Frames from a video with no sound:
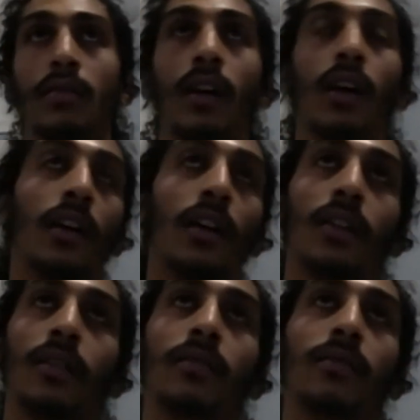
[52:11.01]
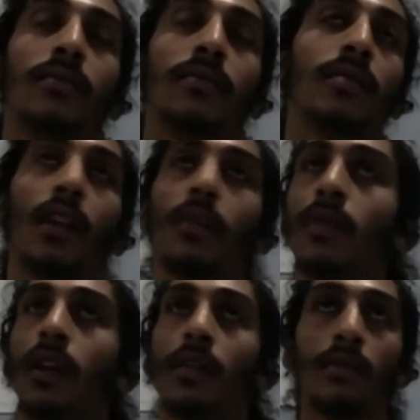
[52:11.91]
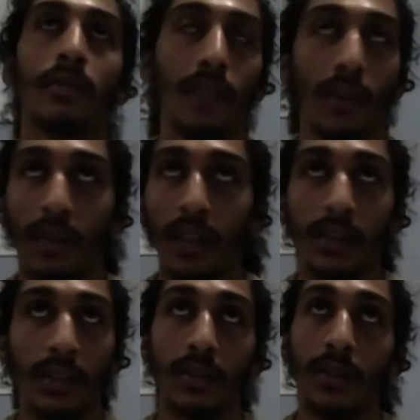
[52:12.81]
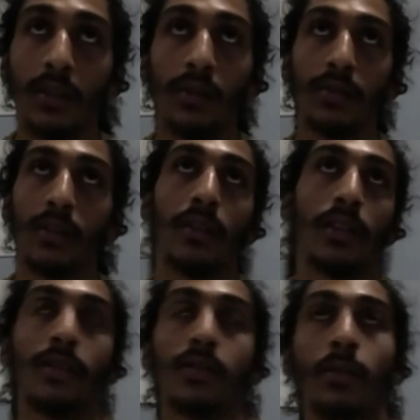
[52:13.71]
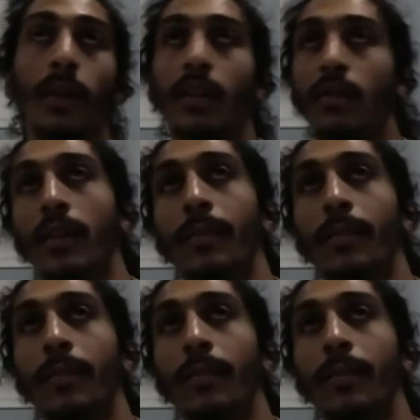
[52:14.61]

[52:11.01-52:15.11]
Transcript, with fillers: uh, so and whatever the rest of the do's are. They have so many, right?